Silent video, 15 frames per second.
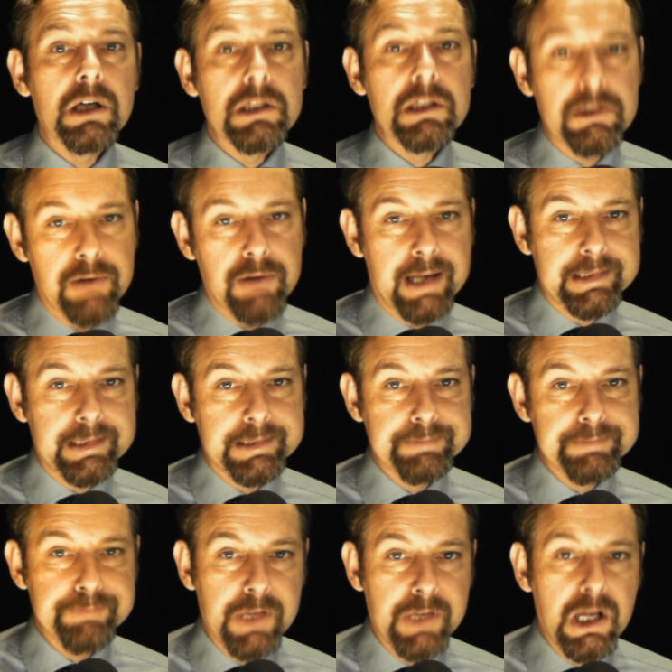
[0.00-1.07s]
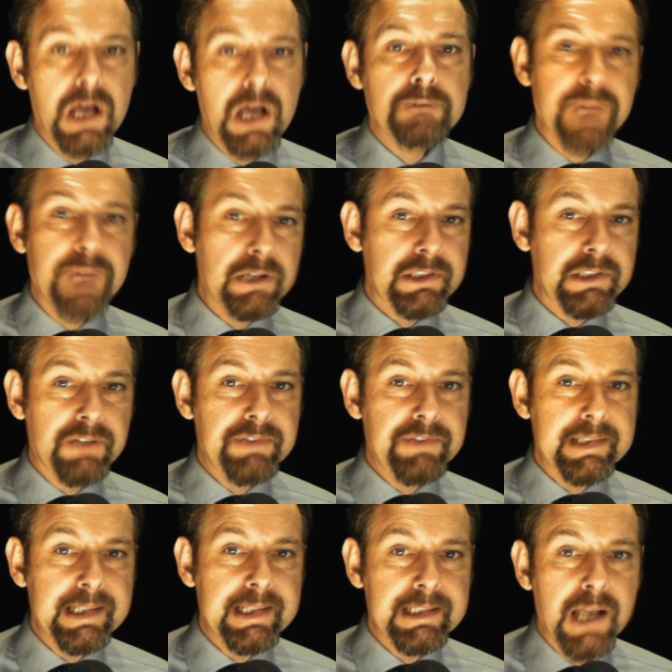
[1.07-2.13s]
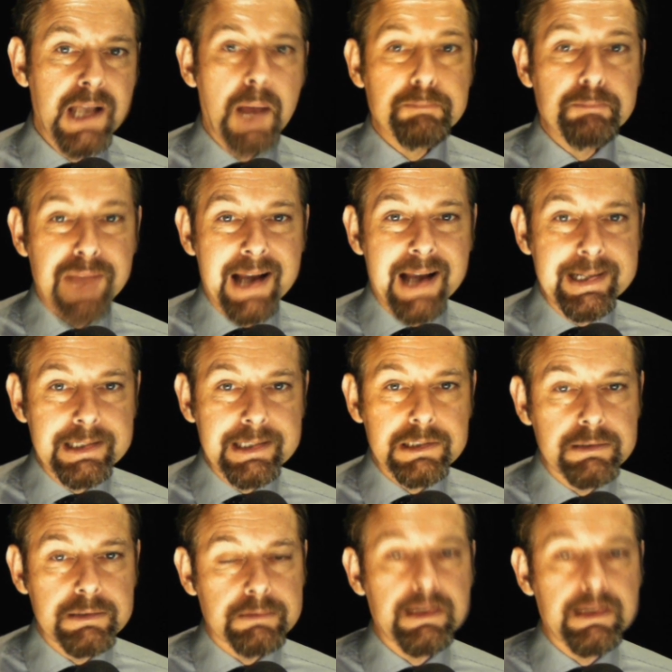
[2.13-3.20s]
Great. Post offices, banks,